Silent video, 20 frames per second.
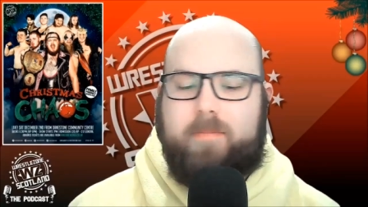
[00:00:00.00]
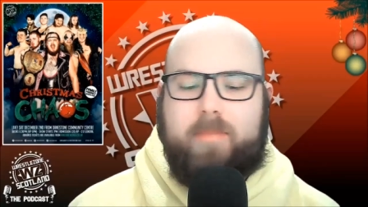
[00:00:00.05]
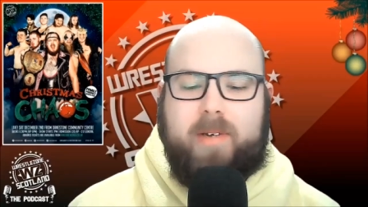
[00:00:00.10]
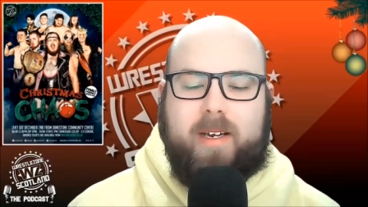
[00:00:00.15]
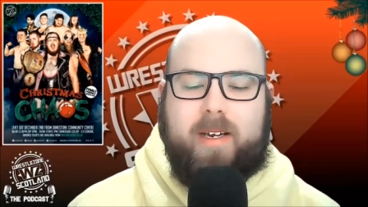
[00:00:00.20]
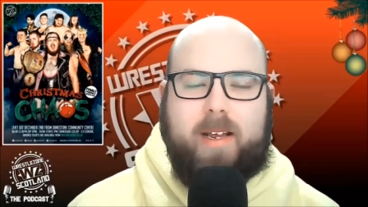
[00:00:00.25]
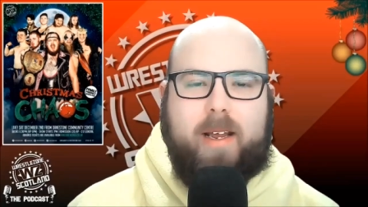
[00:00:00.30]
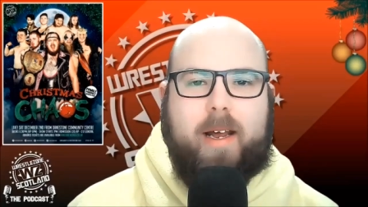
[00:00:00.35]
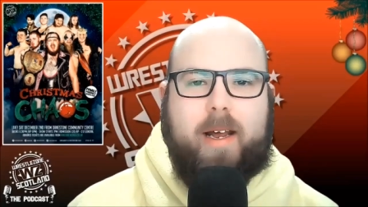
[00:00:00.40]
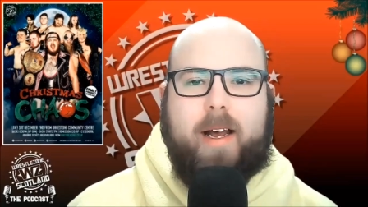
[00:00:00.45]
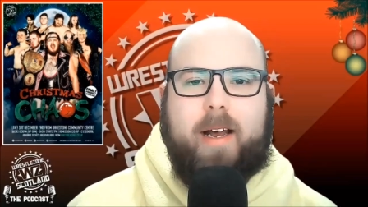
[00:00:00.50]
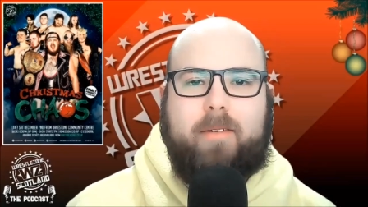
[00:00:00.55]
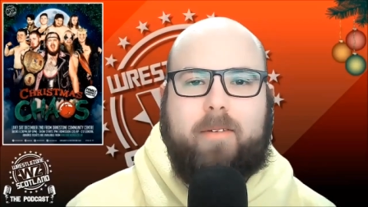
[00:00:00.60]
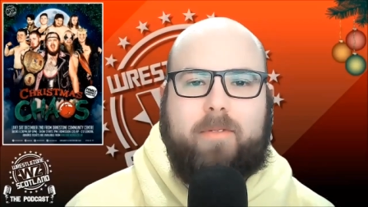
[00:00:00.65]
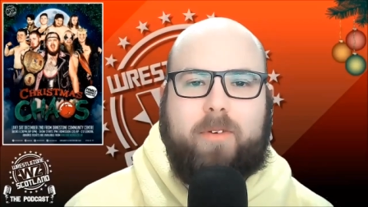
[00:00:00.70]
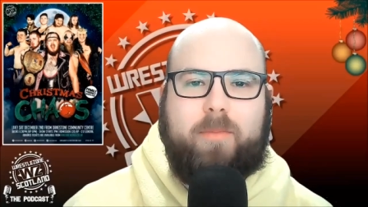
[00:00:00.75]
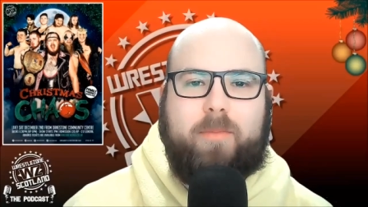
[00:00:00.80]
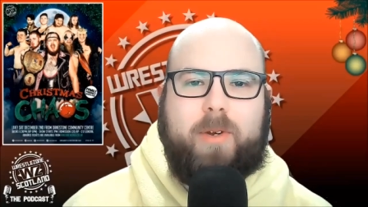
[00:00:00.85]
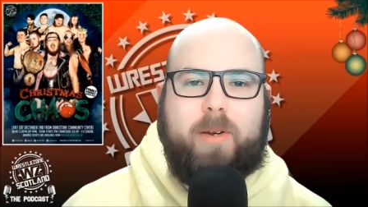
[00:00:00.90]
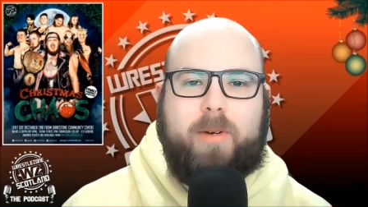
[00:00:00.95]
beanie hat
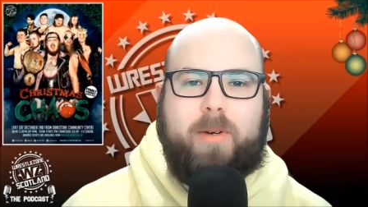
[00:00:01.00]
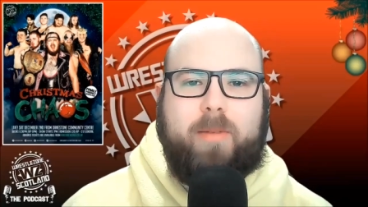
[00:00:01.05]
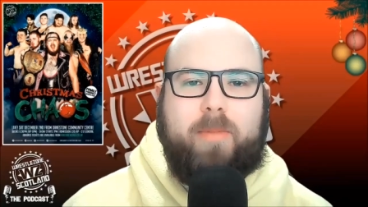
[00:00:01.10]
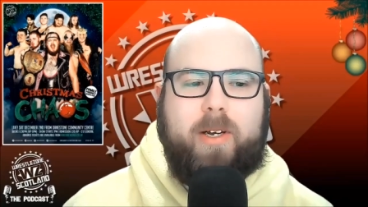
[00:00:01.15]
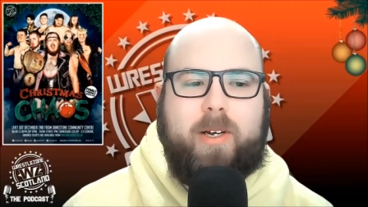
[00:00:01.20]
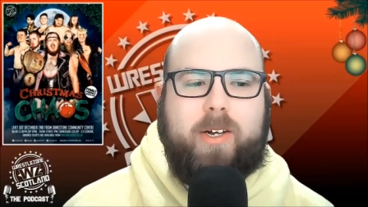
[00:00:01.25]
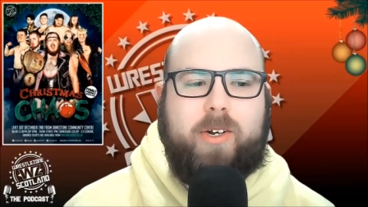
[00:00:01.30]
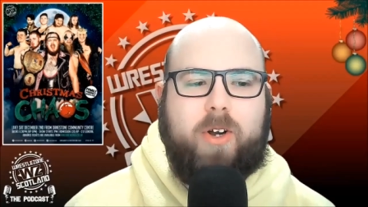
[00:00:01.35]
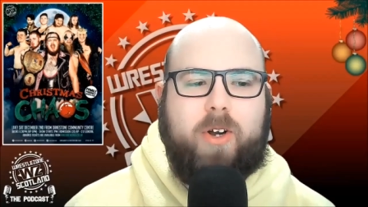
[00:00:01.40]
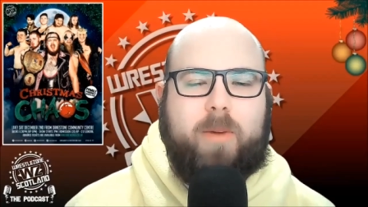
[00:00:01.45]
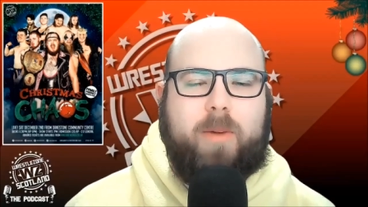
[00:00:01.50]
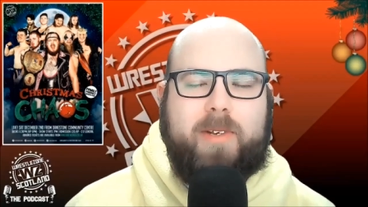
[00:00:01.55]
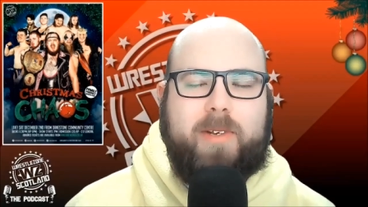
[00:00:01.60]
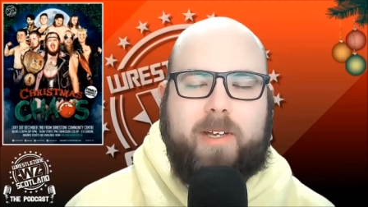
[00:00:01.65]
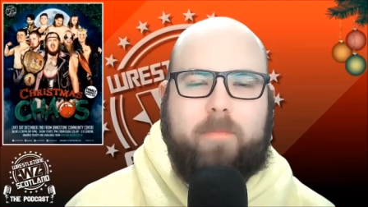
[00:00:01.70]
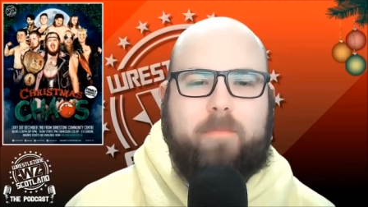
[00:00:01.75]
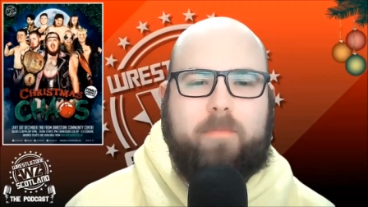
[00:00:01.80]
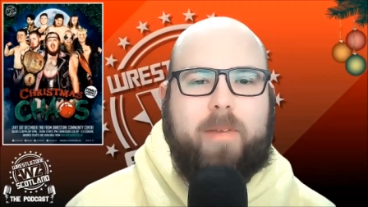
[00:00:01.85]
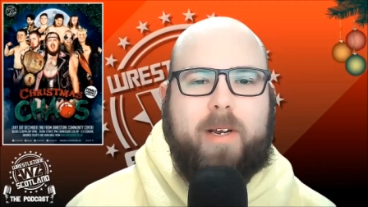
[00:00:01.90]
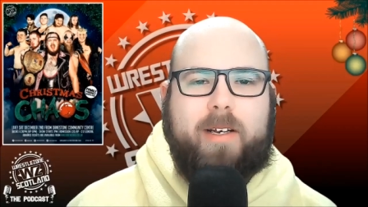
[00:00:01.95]
from WWE shop that
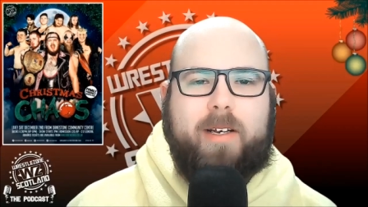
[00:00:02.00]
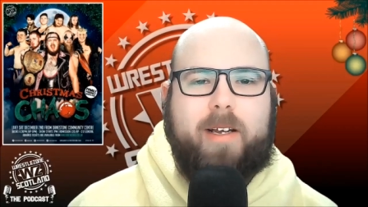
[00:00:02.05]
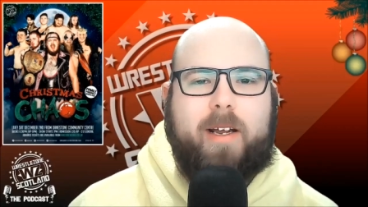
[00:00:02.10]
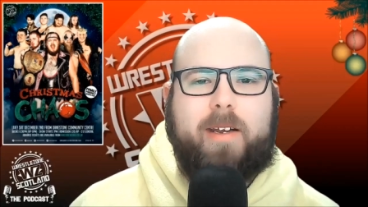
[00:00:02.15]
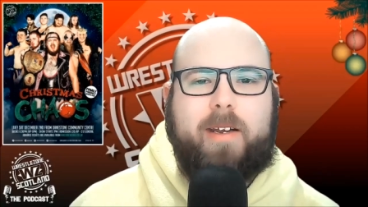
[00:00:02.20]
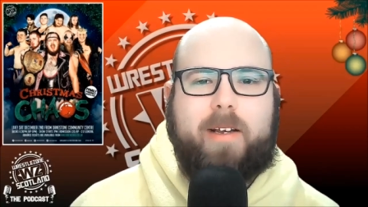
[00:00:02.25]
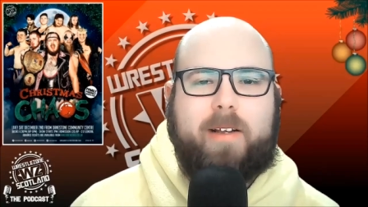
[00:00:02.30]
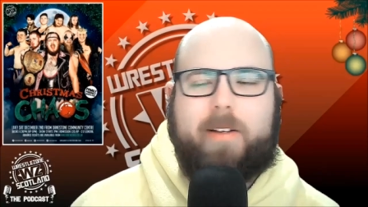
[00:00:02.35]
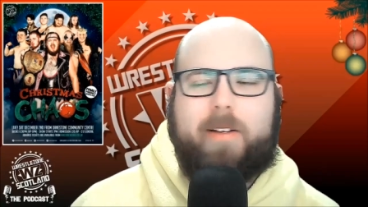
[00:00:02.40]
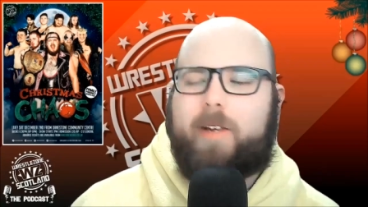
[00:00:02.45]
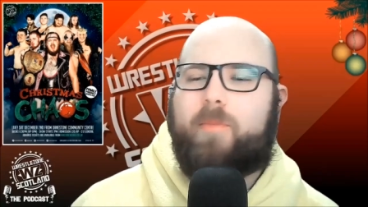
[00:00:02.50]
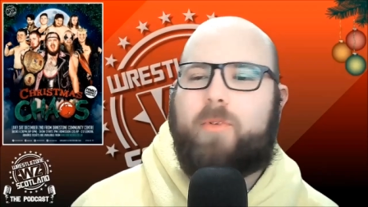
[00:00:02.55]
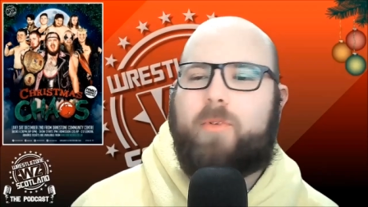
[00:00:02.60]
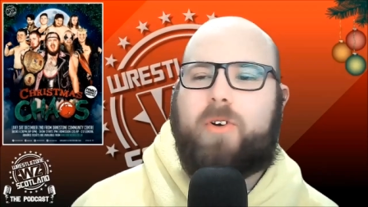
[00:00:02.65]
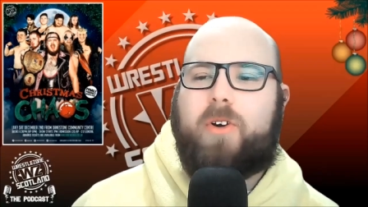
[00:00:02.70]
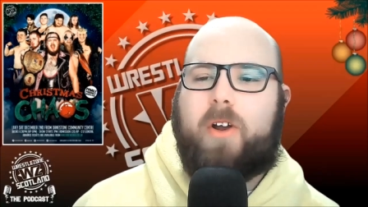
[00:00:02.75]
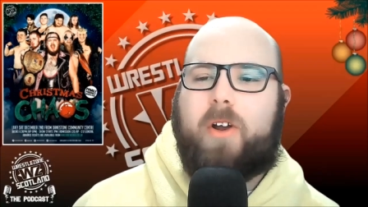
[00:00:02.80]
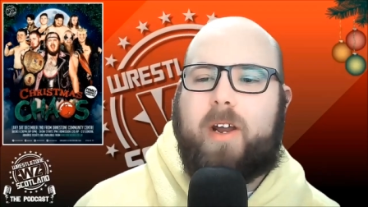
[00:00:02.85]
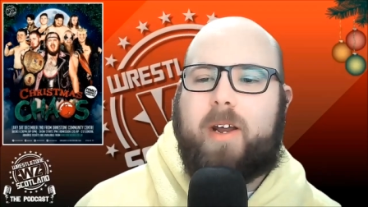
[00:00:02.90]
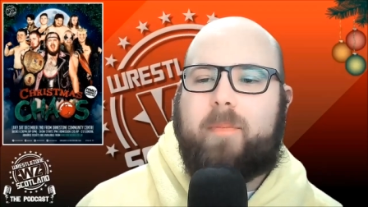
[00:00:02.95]
said Big Daddy
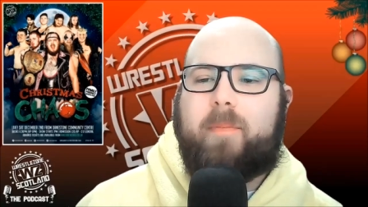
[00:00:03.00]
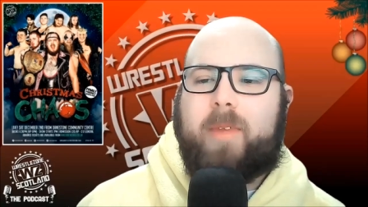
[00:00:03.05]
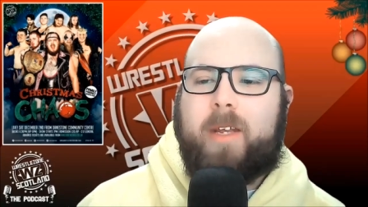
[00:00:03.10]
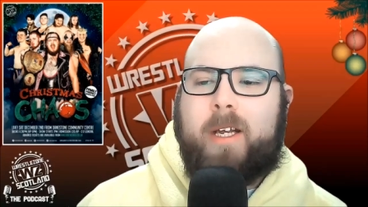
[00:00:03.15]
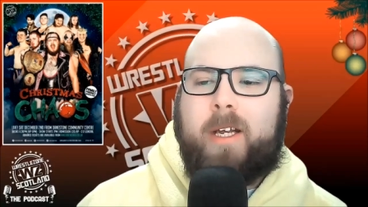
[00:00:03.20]
Claymore on it.